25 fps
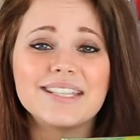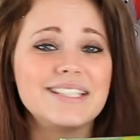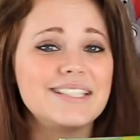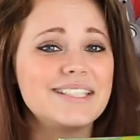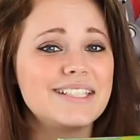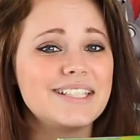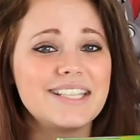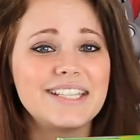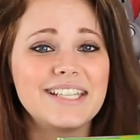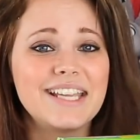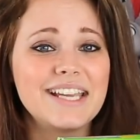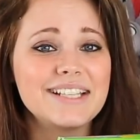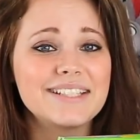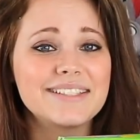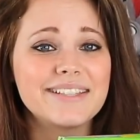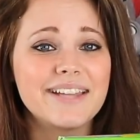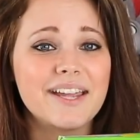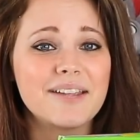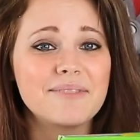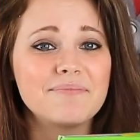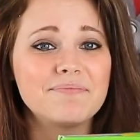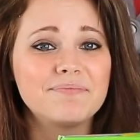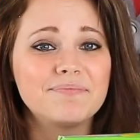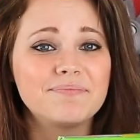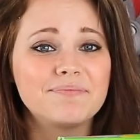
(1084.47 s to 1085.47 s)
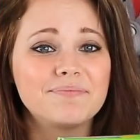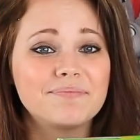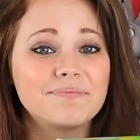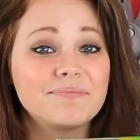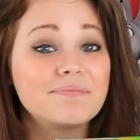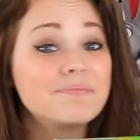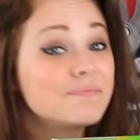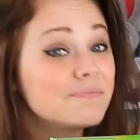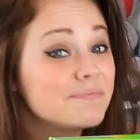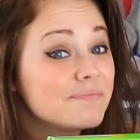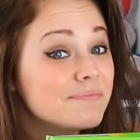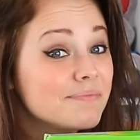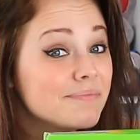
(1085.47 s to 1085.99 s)
until next time,
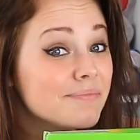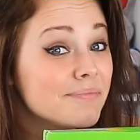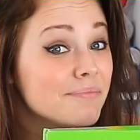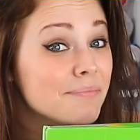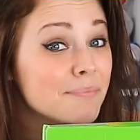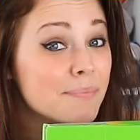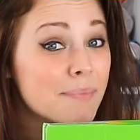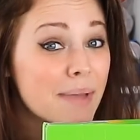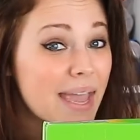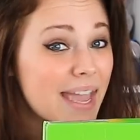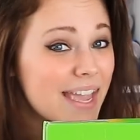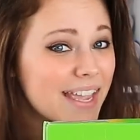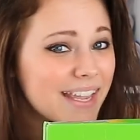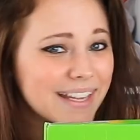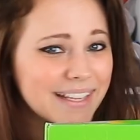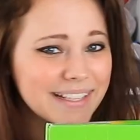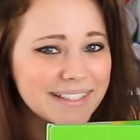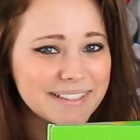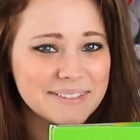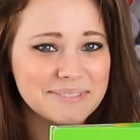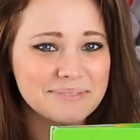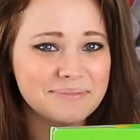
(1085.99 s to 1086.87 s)
bye.